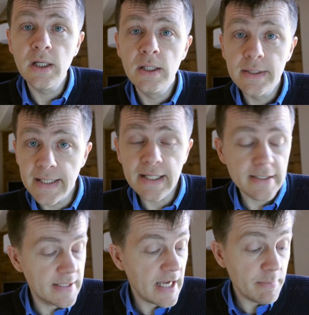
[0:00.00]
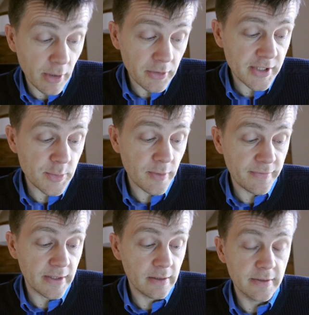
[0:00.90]
Next day, boxes were
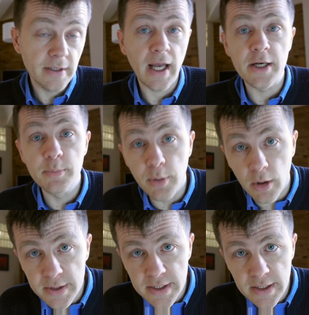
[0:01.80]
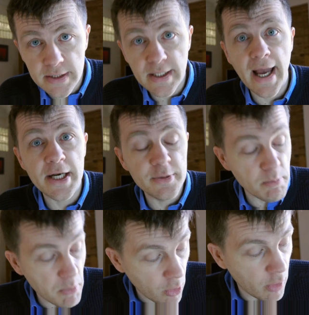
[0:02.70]
filled, and boxes and
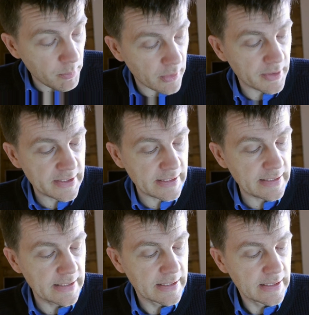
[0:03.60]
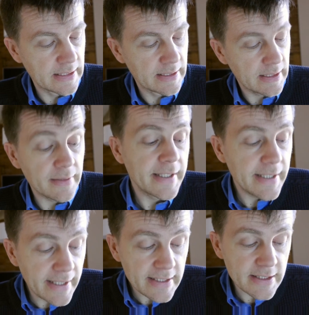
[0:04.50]
more boxes, and then
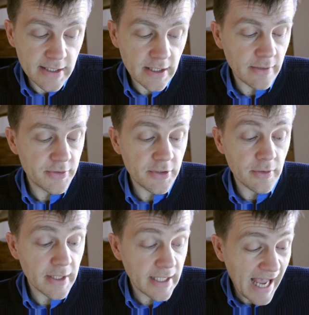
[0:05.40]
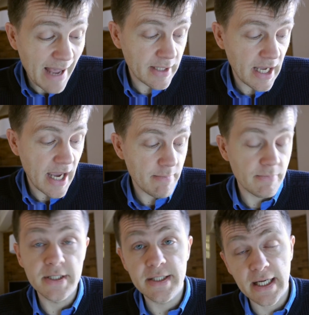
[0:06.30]
late in the afternoon a cab came
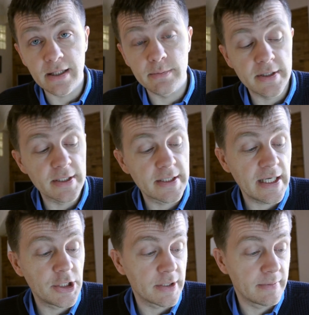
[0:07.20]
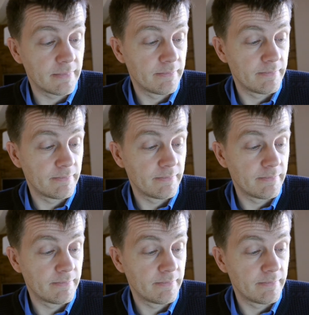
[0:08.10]
to take them to the station.